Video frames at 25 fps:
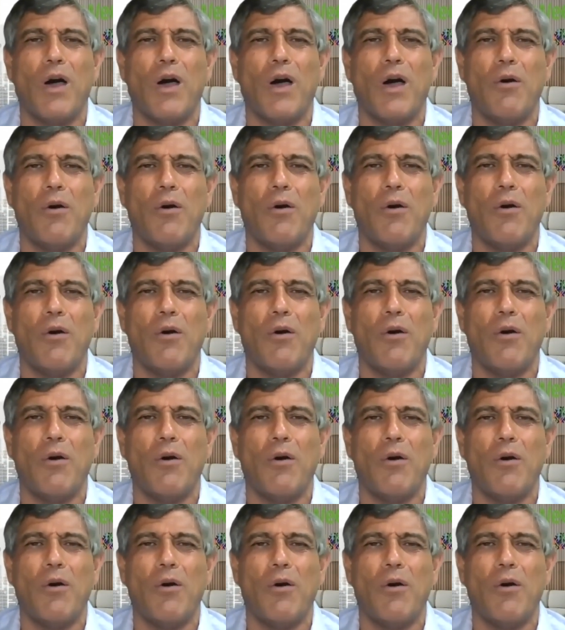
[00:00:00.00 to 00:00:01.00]
how much the
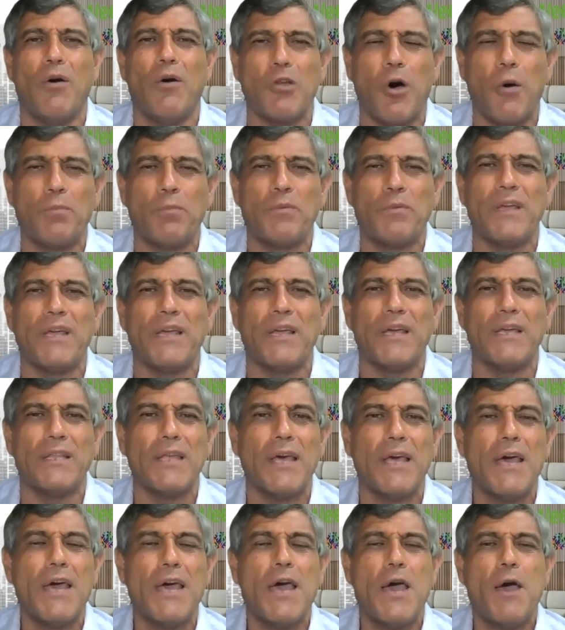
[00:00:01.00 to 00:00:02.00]
market is
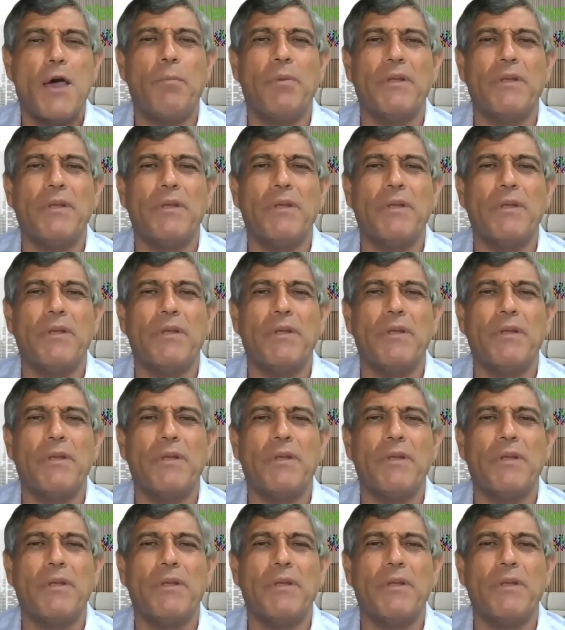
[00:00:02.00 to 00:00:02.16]
adopting it.